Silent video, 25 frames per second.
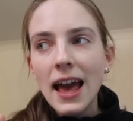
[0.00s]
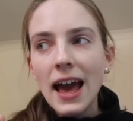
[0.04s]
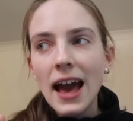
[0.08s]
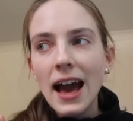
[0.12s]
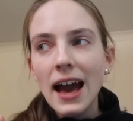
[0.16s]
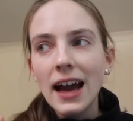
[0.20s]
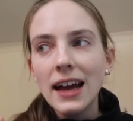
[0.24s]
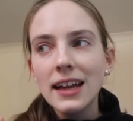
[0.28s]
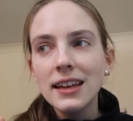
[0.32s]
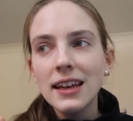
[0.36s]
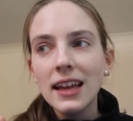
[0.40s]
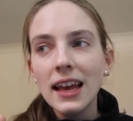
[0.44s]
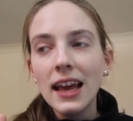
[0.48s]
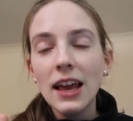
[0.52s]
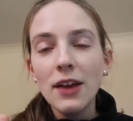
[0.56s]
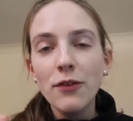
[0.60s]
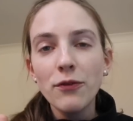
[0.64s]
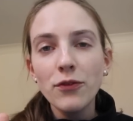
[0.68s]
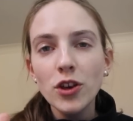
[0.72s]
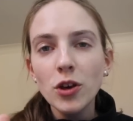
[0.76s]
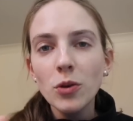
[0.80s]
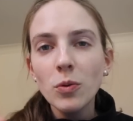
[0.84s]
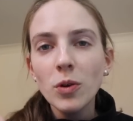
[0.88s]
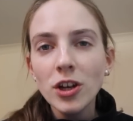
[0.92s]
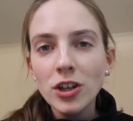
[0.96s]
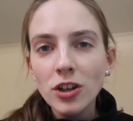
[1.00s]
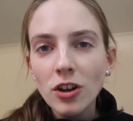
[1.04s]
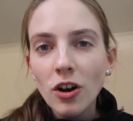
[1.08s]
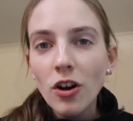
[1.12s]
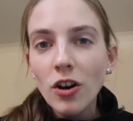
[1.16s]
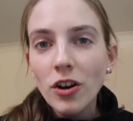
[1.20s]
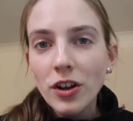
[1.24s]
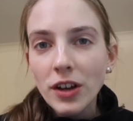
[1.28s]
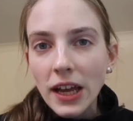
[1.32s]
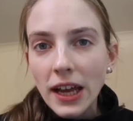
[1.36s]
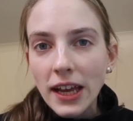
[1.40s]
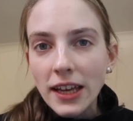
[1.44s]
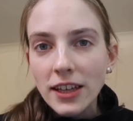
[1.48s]
and if you are not
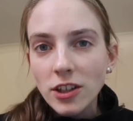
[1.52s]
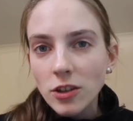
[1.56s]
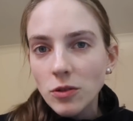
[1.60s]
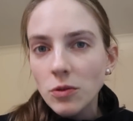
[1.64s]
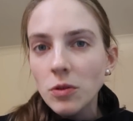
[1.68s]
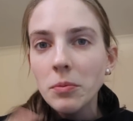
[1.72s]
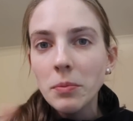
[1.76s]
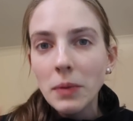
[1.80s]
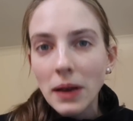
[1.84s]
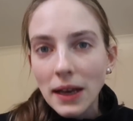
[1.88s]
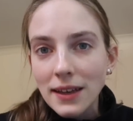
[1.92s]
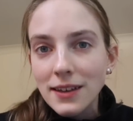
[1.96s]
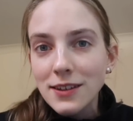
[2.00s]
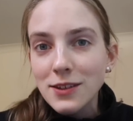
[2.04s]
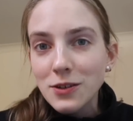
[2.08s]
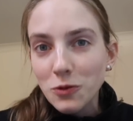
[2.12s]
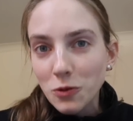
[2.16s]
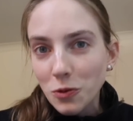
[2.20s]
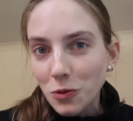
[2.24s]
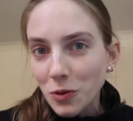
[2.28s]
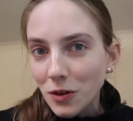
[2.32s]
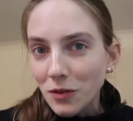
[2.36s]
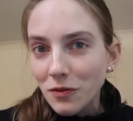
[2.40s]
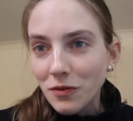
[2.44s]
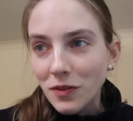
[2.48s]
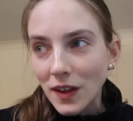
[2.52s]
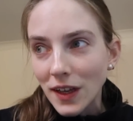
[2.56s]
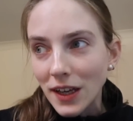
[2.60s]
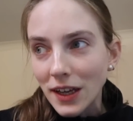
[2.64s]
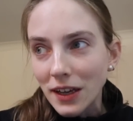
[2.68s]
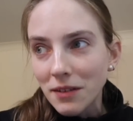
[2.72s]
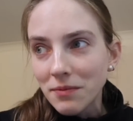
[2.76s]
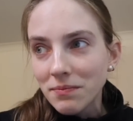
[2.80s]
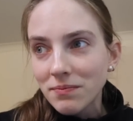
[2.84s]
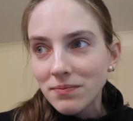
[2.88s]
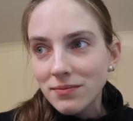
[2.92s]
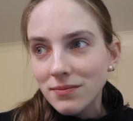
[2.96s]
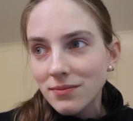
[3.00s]
on it, you will miss all of
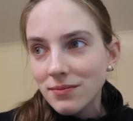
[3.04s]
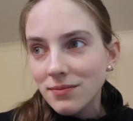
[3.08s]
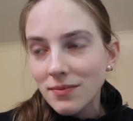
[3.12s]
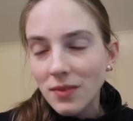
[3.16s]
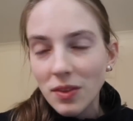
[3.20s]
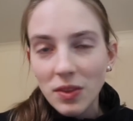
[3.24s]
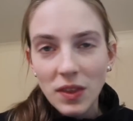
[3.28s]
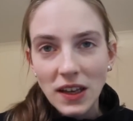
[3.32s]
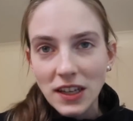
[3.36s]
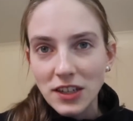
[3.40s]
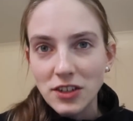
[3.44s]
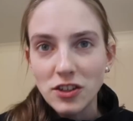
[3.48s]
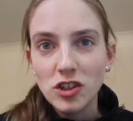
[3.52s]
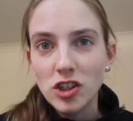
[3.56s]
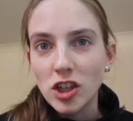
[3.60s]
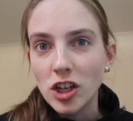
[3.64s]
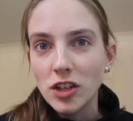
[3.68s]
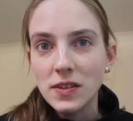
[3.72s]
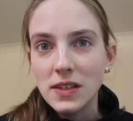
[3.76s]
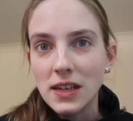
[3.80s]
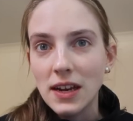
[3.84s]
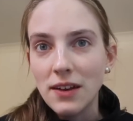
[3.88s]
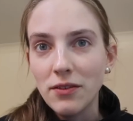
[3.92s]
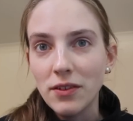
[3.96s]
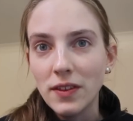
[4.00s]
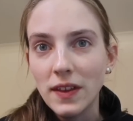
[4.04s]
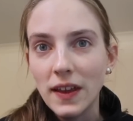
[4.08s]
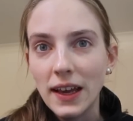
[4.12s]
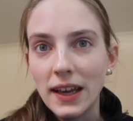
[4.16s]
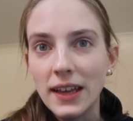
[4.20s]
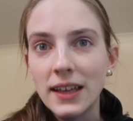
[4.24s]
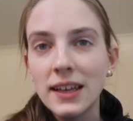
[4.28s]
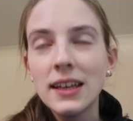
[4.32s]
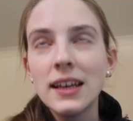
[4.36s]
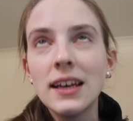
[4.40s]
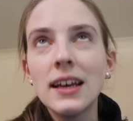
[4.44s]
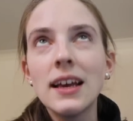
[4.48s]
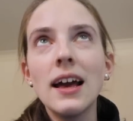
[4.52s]
the theatre shows and everything.
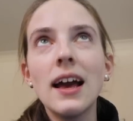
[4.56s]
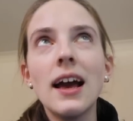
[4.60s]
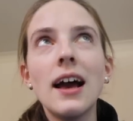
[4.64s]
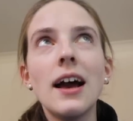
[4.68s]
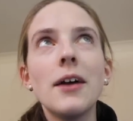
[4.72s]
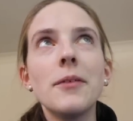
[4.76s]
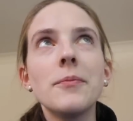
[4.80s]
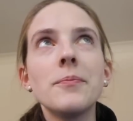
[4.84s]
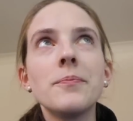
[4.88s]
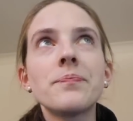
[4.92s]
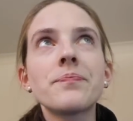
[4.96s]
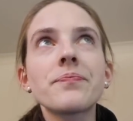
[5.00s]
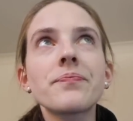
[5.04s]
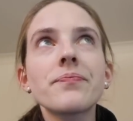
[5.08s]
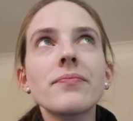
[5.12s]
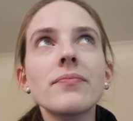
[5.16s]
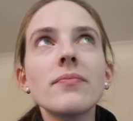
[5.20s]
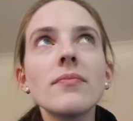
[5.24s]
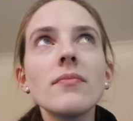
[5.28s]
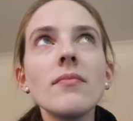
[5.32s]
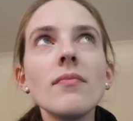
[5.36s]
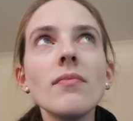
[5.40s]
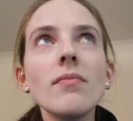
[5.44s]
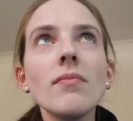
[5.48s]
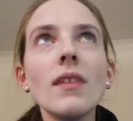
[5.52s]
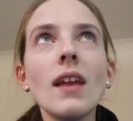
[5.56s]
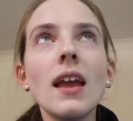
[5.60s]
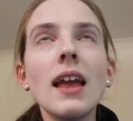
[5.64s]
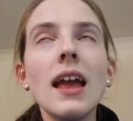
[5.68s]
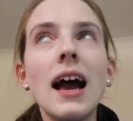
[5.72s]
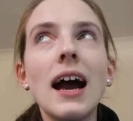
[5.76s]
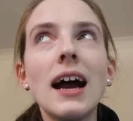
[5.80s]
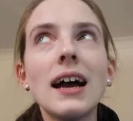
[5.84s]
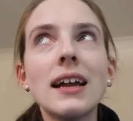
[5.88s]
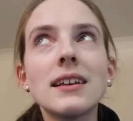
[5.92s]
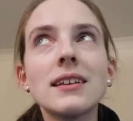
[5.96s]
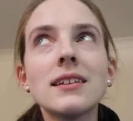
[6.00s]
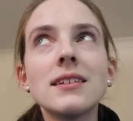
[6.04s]

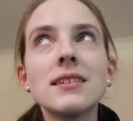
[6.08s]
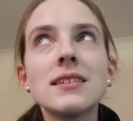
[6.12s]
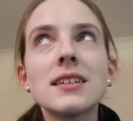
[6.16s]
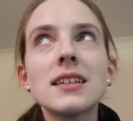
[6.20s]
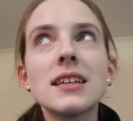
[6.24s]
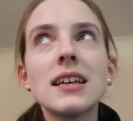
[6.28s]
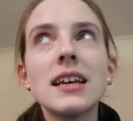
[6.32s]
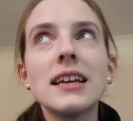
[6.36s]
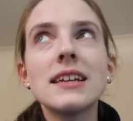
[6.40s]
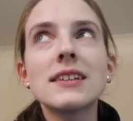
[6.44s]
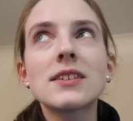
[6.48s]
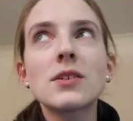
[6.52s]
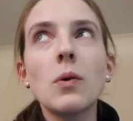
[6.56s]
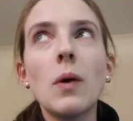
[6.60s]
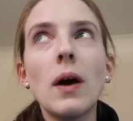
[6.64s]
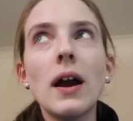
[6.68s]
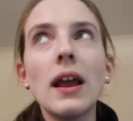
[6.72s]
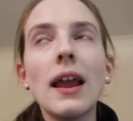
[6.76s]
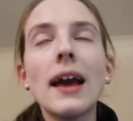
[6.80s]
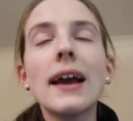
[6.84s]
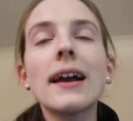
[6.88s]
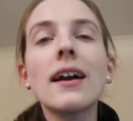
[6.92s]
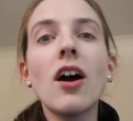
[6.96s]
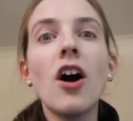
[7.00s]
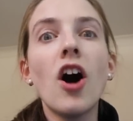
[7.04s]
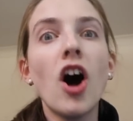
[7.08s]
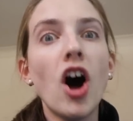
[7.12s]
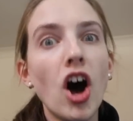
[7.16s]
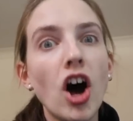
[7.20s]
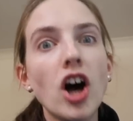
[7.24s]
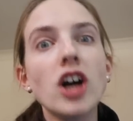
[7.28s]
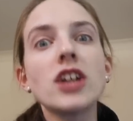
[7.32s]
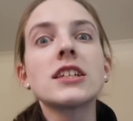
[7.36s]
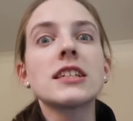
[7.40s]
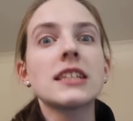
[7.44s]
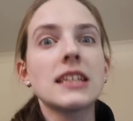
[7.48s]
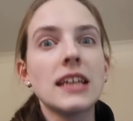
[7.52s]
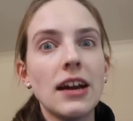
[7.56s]
And it's quite like
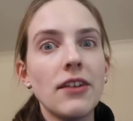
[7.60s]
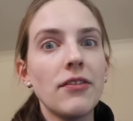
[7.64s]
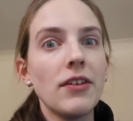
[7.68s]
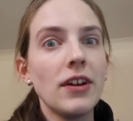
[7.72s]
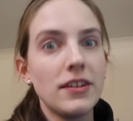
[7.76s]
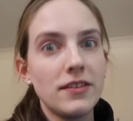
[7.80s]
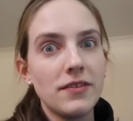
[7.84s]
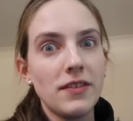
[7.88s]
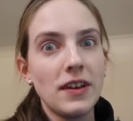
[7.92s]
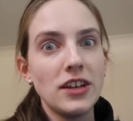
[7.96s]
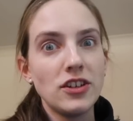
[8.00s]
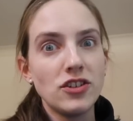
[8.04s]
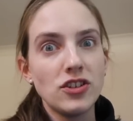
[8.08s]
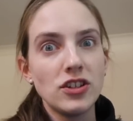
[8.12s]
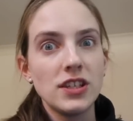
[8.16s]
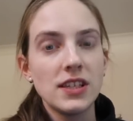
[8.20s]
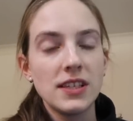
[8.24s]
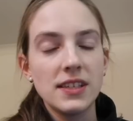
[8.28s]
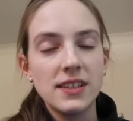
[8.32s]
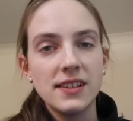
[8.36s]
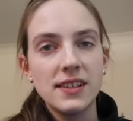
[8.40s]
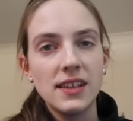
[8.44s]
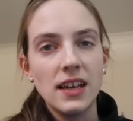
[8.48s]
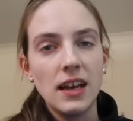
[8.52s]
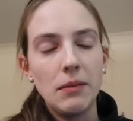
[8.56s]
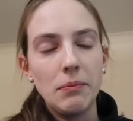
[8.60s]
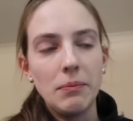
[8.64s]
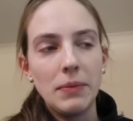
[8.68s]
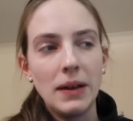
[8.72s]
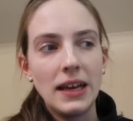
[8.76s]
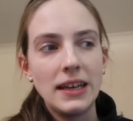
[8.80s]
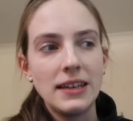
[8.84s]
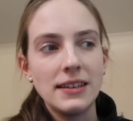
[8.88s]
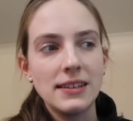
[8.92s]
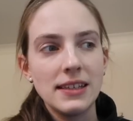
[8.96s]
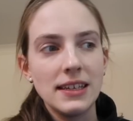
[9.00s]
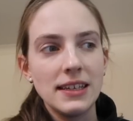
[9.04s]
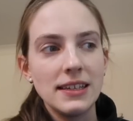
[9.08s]
hard to get reservations to certain
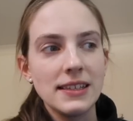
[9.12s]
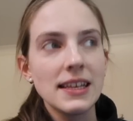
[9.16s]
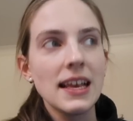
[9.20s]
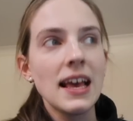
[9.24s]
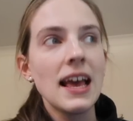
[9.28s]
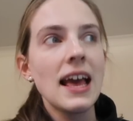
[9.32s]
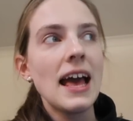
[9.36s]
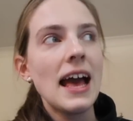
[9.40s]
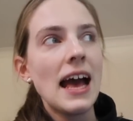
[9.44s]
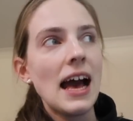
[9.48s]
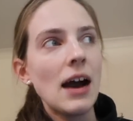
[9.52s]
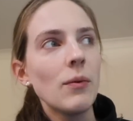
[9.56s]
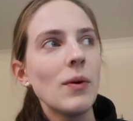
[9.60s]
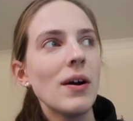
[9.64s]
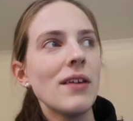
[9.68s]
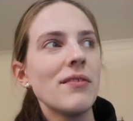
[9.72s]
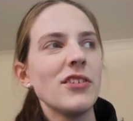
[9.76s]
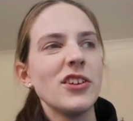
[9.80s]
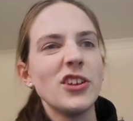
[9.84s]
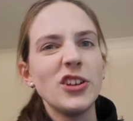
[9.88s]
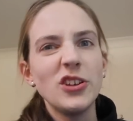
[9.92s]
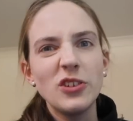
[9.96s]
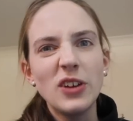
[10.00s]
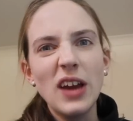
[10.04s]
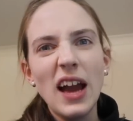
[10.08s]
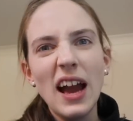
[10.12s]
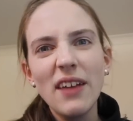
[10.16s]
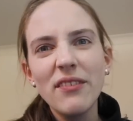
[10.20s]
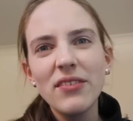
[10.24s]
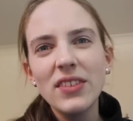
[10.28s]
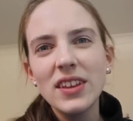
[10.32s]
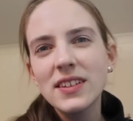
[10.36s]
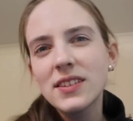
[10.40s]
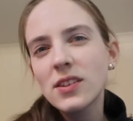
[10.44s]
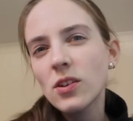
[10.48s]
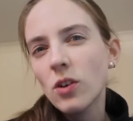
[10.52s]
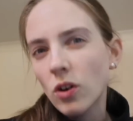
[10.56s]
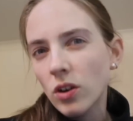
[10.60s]
places. However, you have
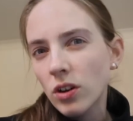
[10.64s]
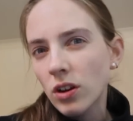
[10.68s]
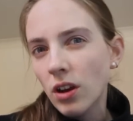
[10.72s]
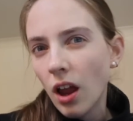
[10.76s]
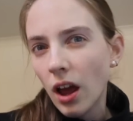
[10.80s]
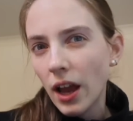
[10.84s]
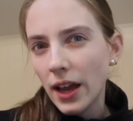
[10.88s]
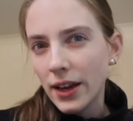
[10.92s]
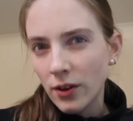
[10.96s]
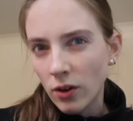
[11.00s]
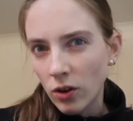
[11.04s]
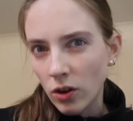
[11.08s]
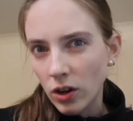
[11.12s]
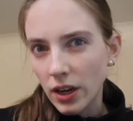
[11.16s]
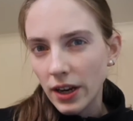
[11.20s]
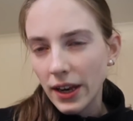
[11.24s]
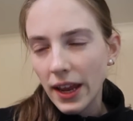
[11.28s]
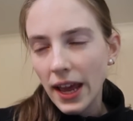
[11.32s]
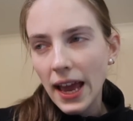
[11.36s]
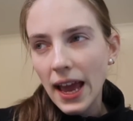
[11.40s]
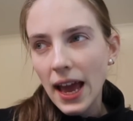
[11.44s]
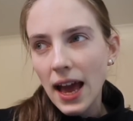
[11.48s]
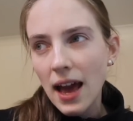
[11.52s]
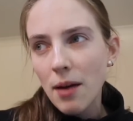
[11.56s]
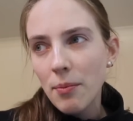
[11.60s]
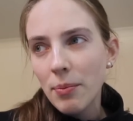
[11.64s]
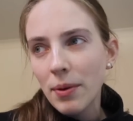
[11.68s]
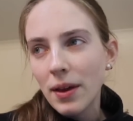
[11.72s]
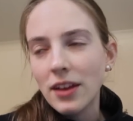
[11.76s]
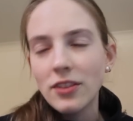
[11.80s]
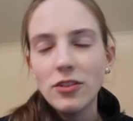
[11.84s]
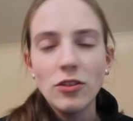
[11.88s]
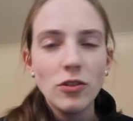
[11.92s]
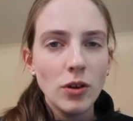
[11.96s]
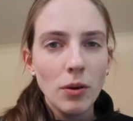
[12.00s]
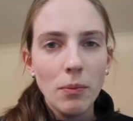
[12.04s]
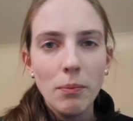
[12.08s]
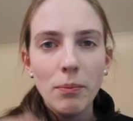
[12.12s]
this online holiday app and
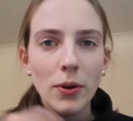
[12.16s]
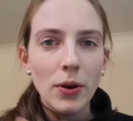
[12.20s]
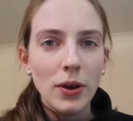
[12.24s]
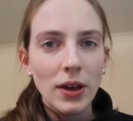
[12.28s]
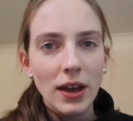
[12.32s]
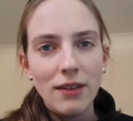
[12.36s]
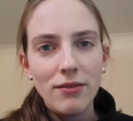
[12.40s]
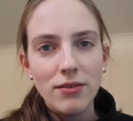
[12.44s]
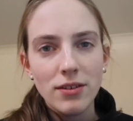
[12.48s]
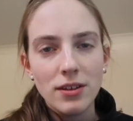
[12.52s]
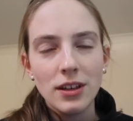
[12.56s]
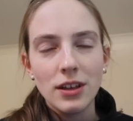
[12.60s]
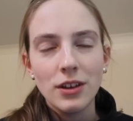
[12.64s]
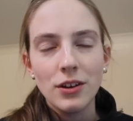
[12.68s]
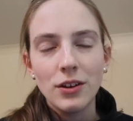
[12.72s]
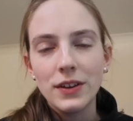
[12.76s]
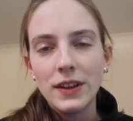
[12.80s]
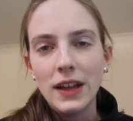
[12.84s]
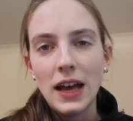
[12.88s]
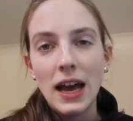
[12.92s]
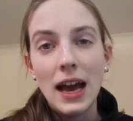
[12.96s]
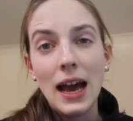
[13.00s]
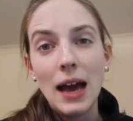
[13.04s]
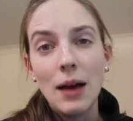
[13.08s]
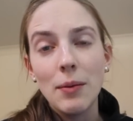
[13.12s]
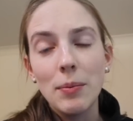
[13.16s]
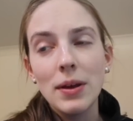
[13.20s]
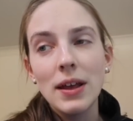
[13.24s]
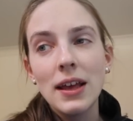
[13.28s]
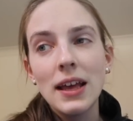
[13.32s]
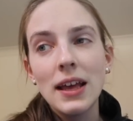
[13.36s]
you can book everything on the app,